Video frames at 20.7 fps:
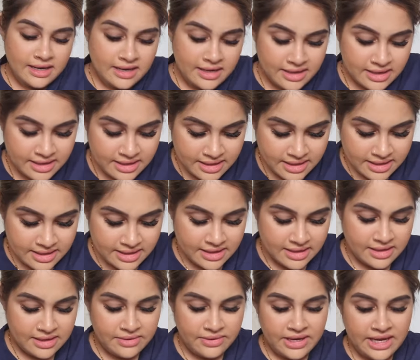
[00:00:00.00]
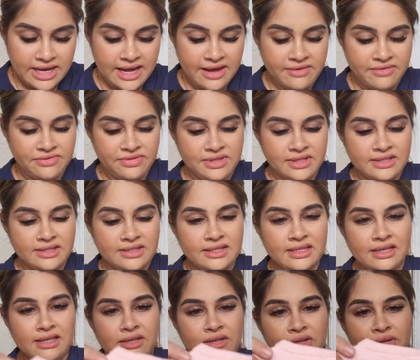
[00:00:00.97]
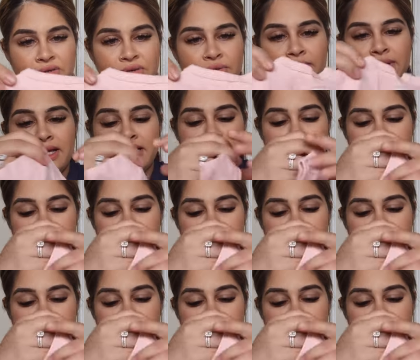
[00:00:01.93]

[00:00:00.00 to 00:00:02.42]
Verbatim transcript: And then we have this little dress.